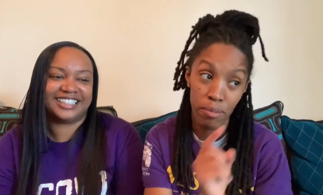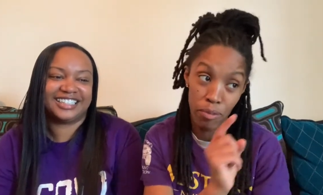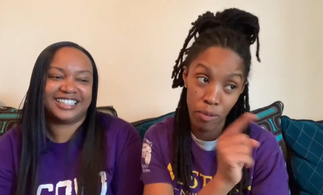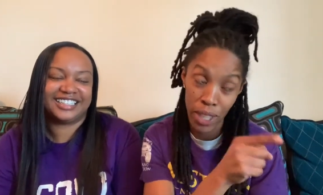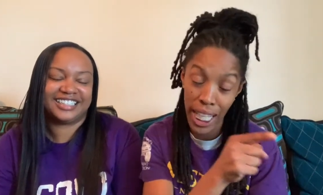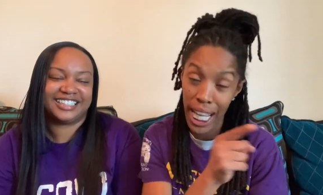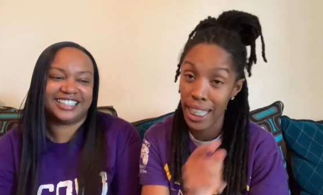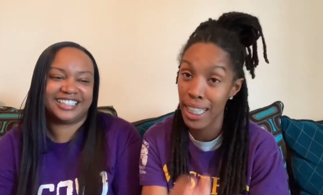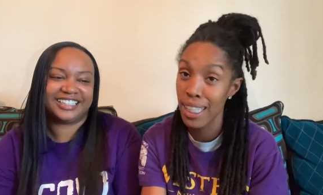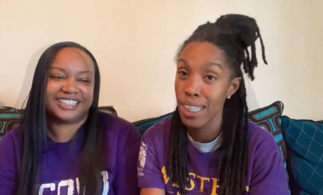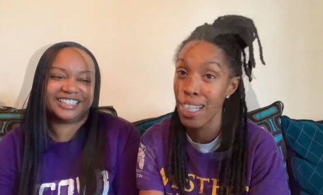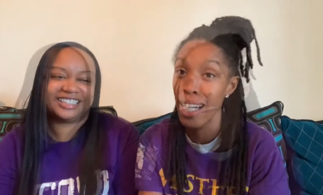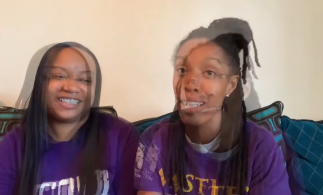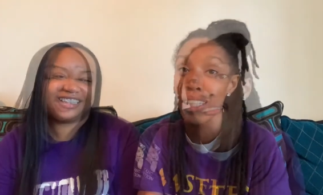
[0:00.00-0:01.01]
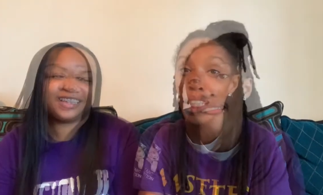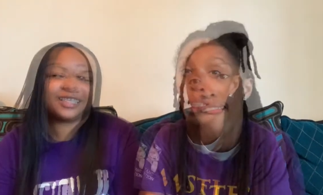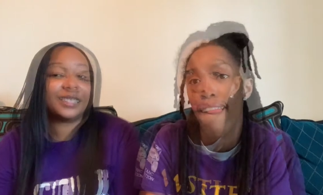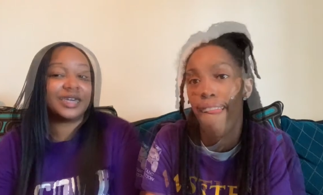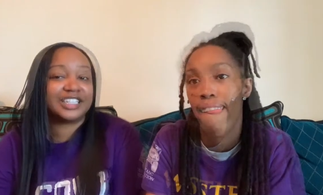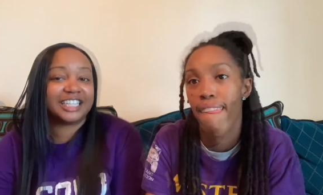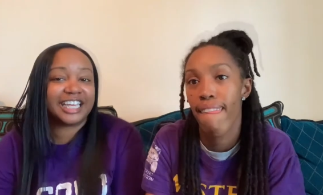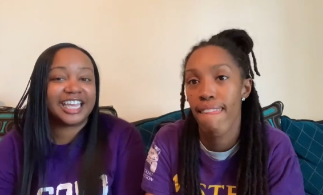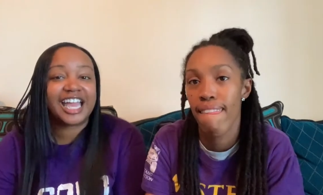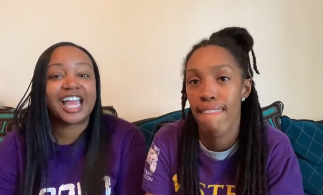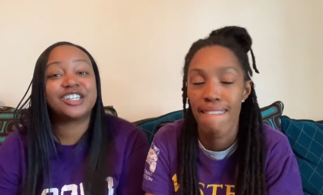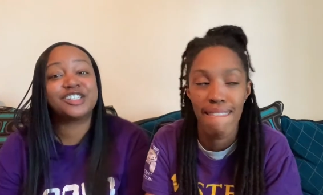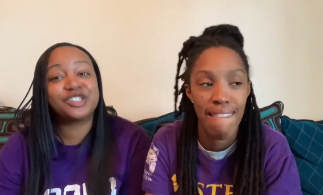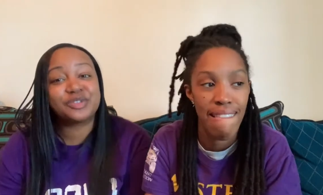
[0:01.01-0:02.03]
Speaker 1: We got this dog. One thing I
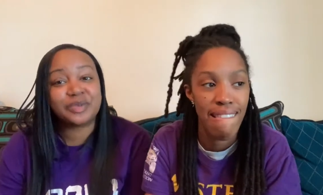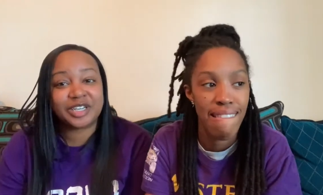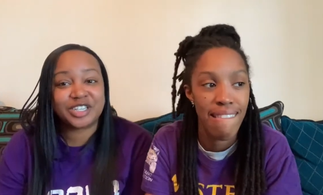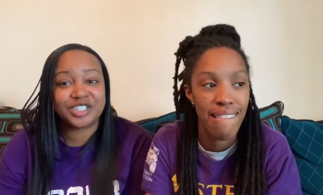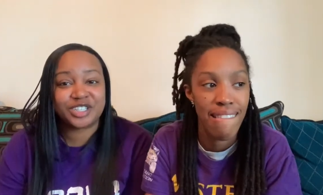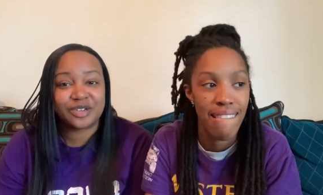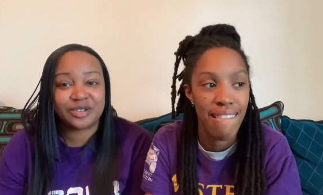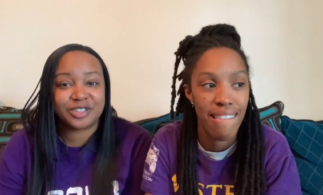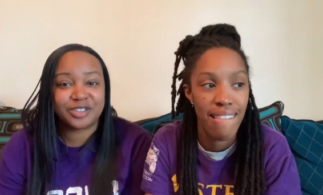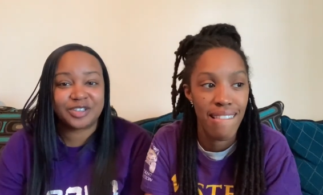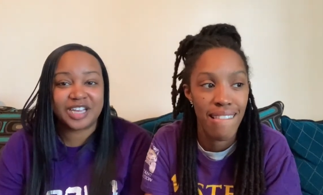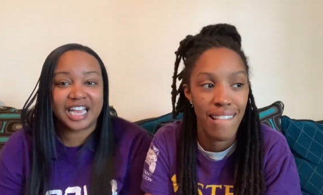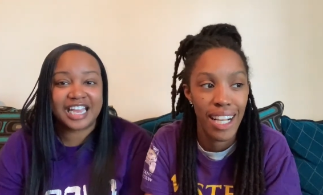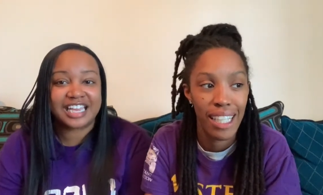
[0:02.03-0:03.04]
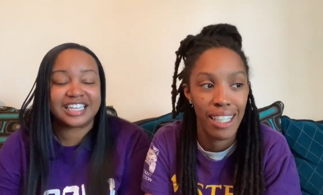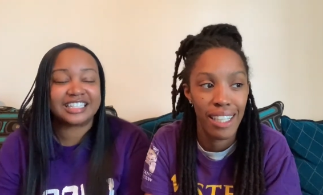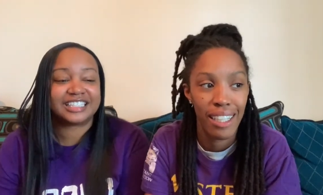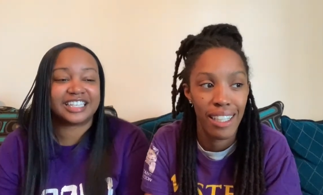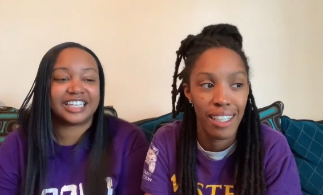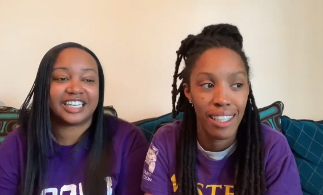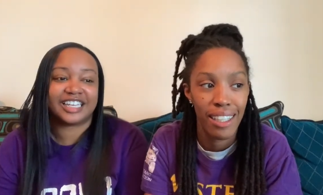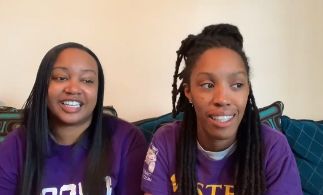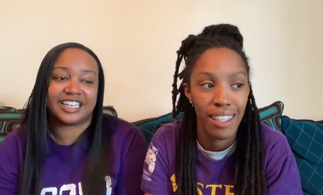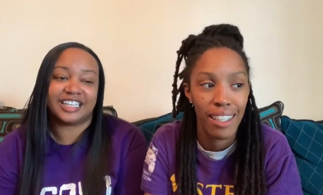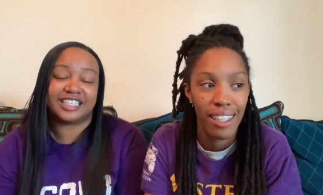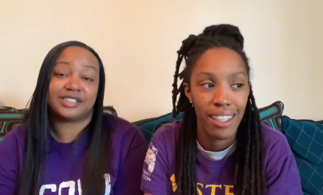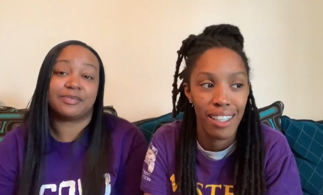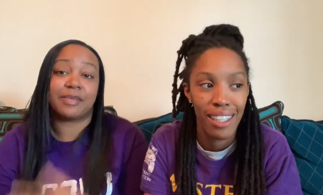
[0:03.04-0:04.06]
do want to share with you guys
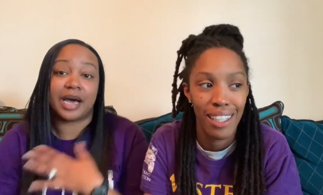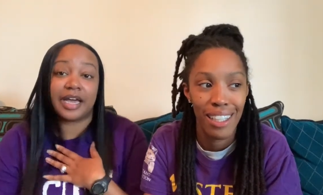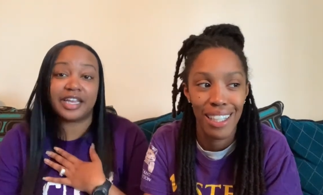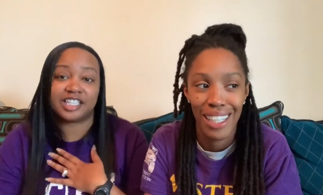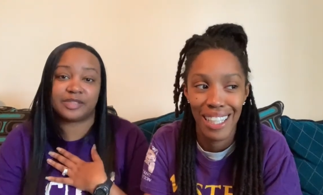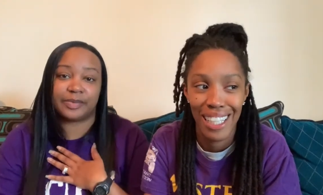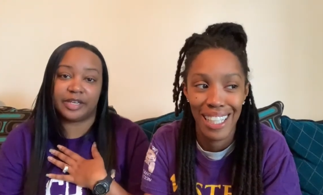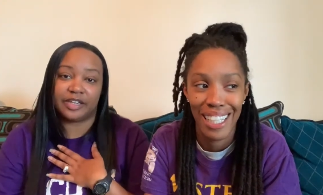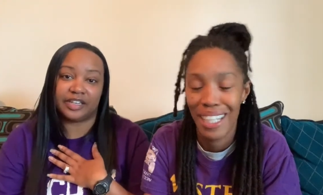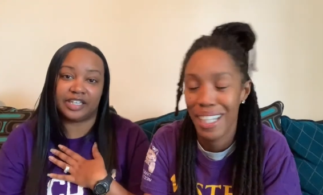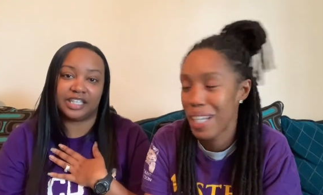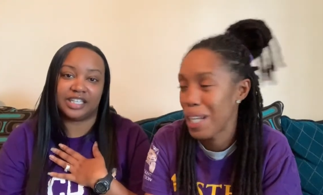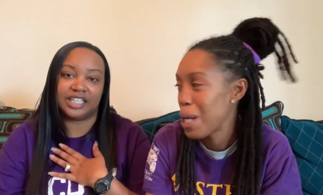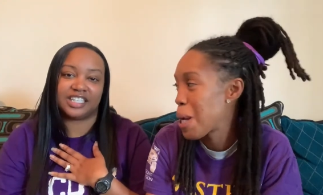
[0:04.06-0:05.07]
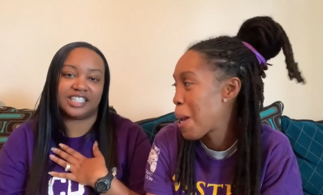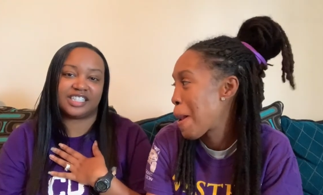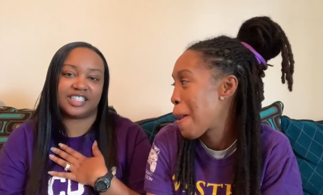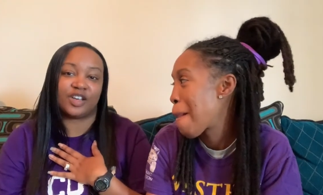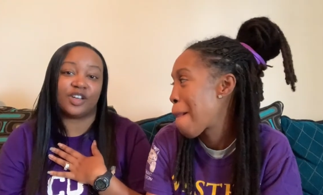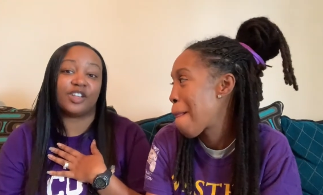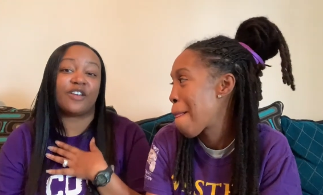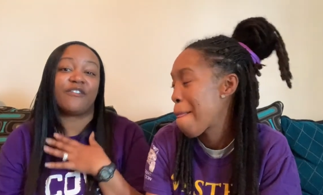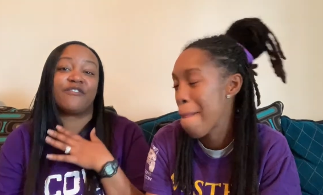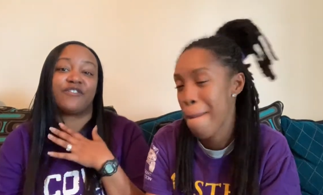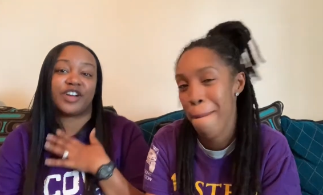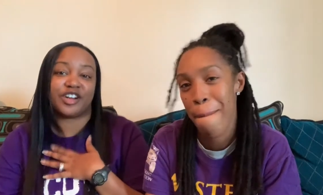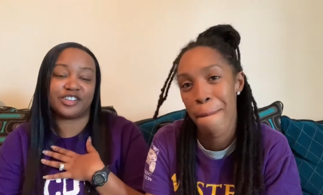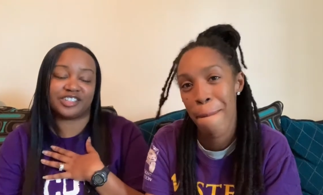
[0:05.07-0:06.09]
is my experience on the
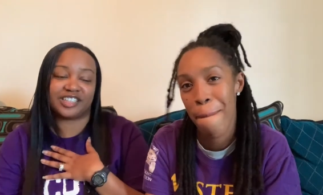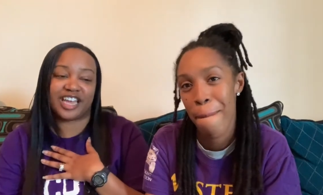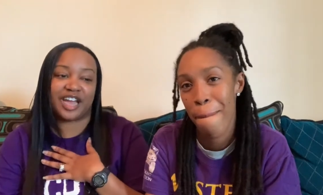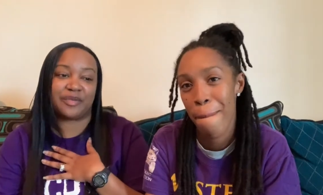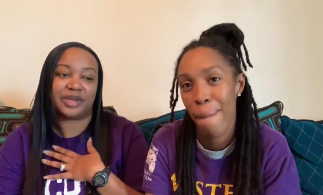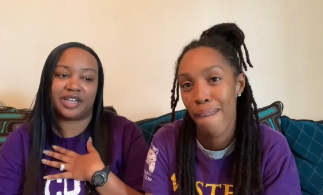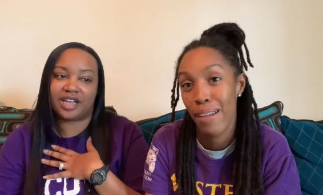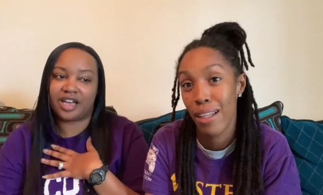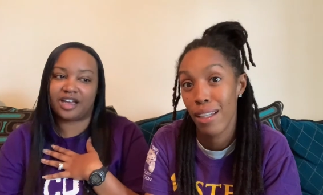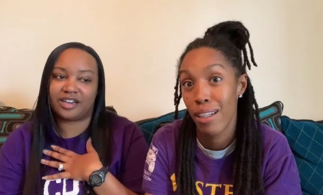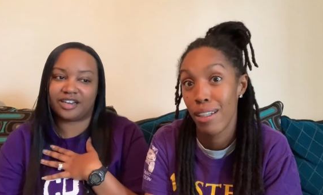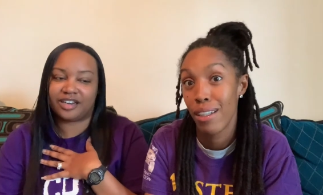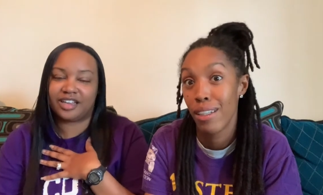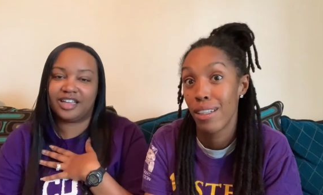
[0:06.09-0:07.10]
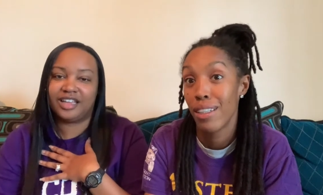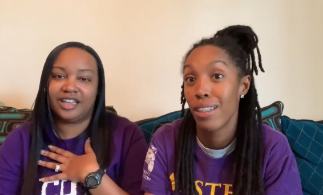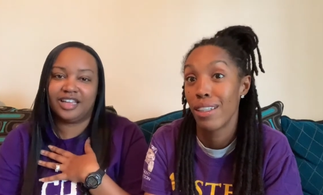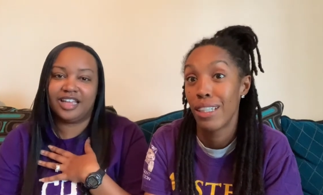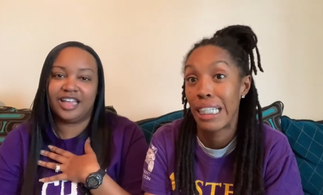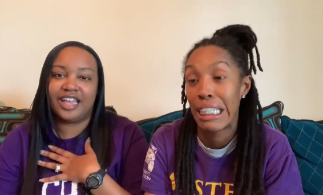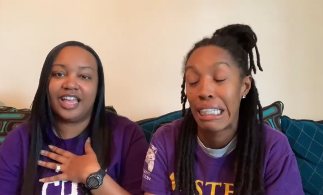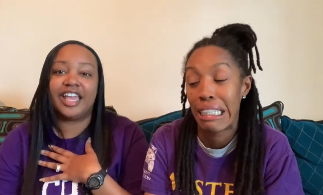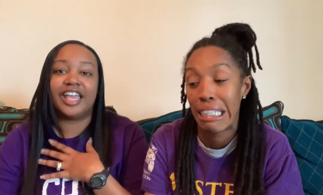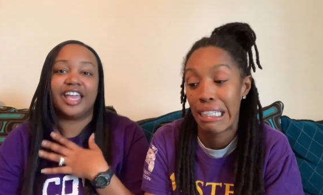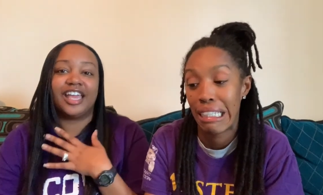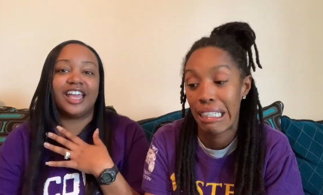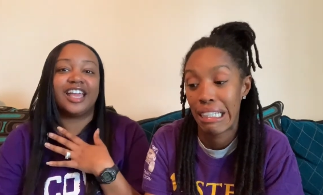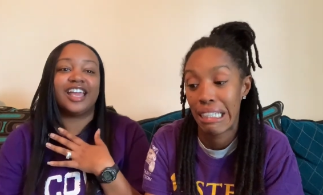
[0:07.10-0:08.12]
first night we got her.
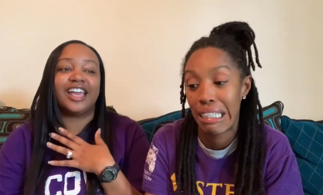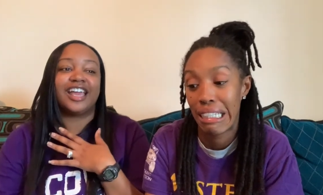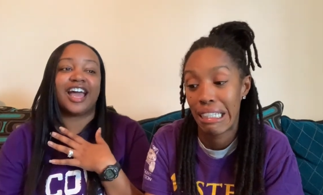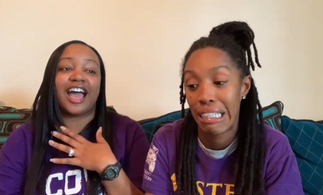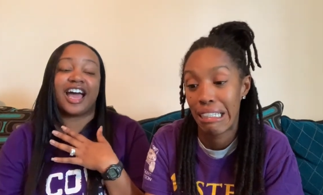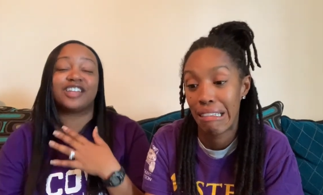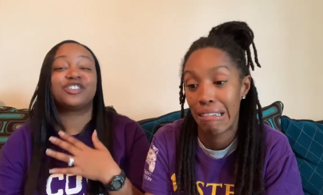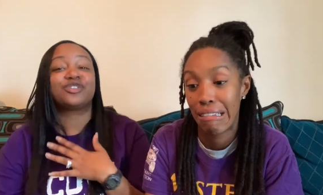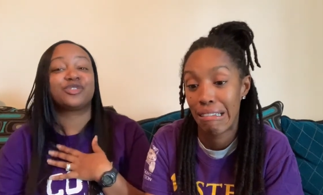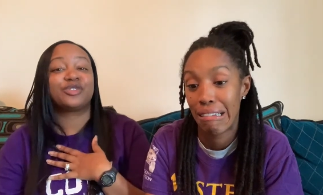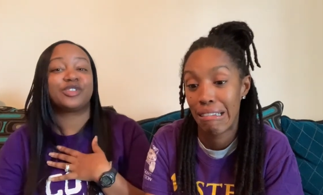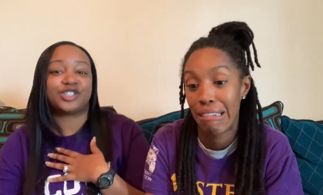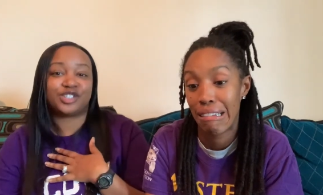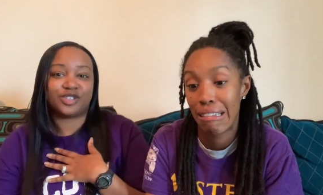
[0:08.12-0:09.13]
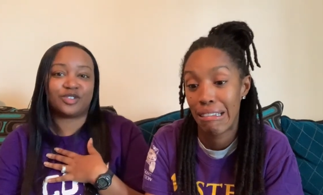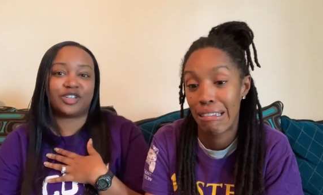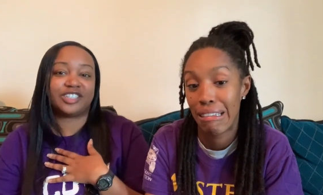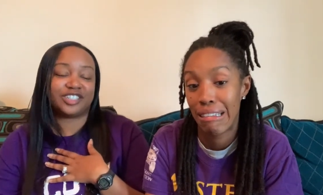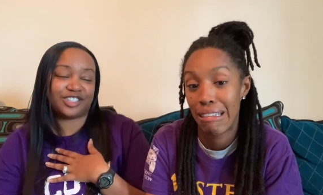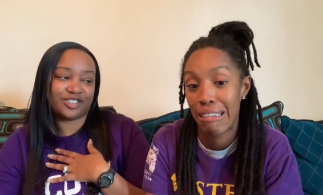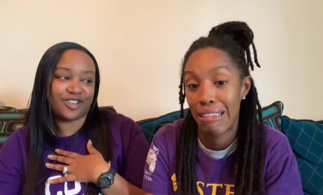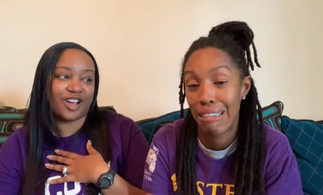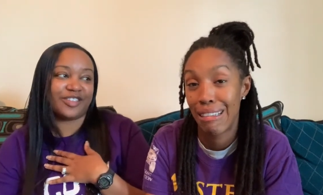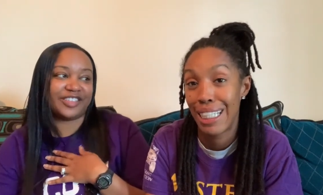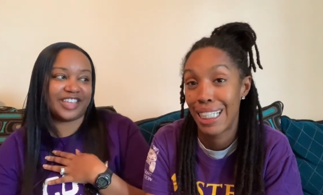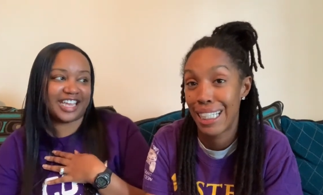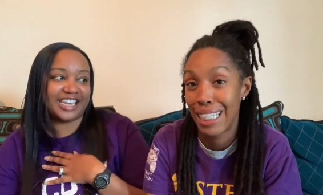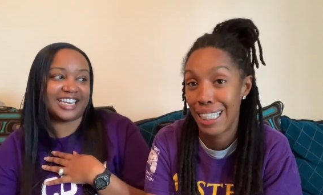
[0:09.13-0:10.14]
I drew the short straw
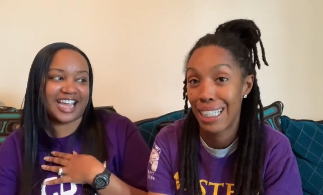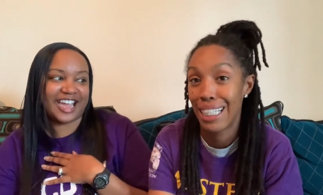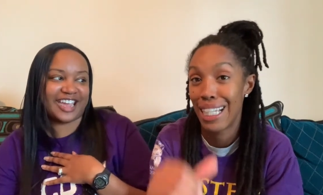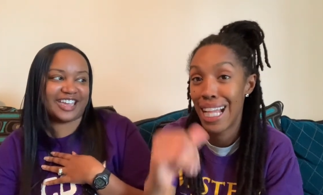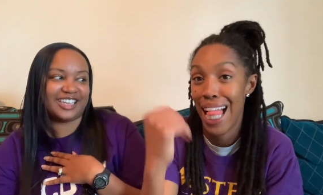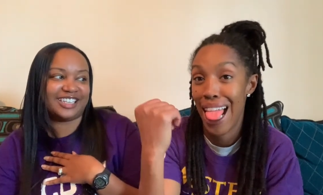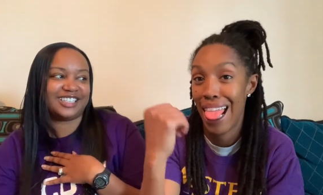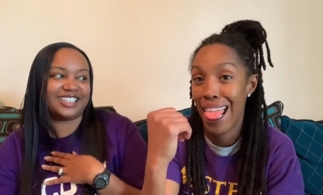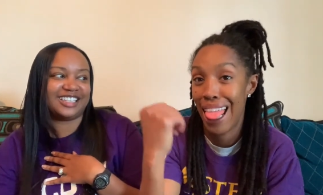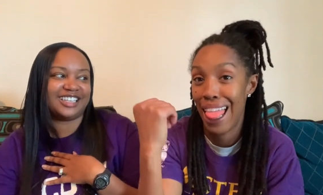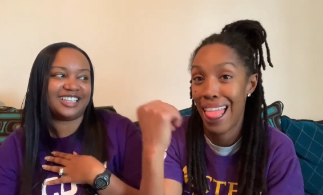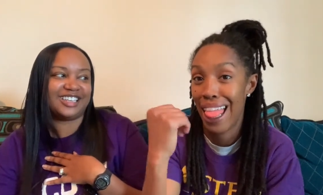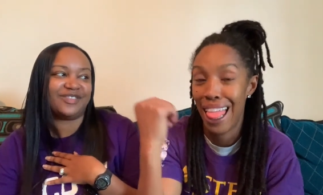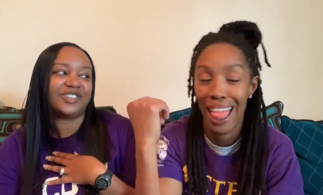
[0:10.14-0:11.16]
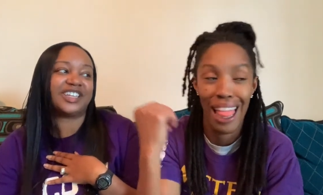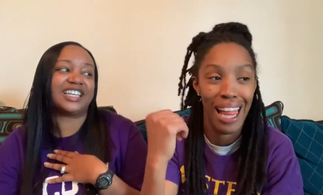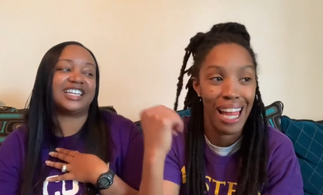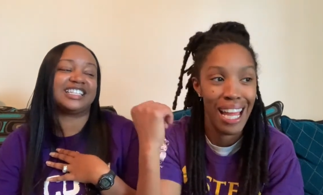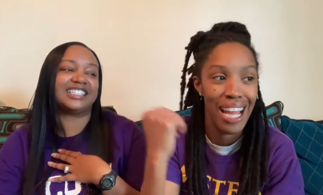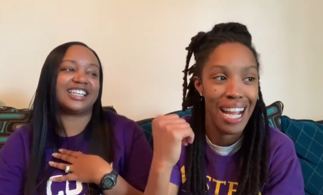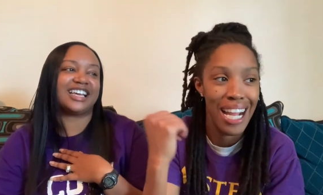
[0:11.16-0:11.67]
that night because